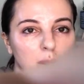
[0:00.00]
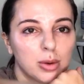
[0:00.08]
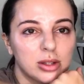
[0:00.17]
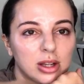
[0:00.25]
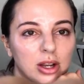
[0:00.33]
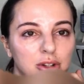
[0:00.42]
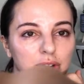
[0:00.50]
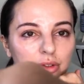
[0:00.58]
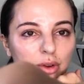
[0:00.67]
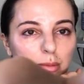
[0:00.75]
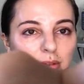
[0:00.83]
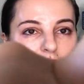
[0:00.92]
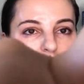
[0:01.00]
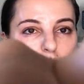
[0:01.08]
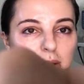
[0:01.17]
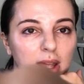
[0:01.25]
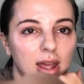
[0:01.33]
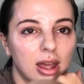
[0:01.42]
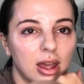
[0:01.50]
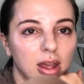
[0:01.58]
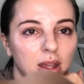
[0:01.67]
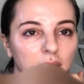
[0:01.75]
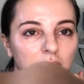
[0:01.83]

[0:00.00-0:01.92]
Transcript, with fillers: was nature's form of vitamin A